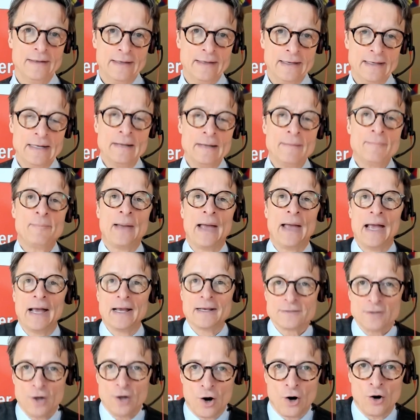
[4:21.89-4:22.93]
it
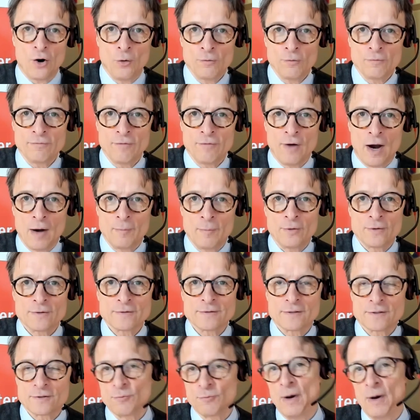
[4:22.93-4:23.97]
impacts our own
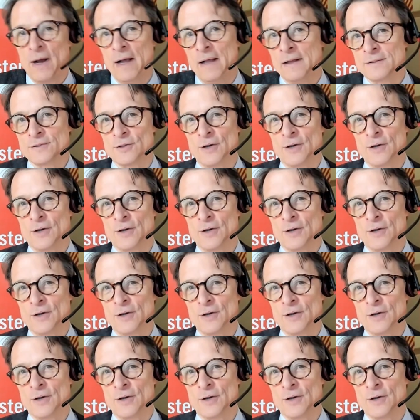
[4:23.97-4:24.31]
farmers as well.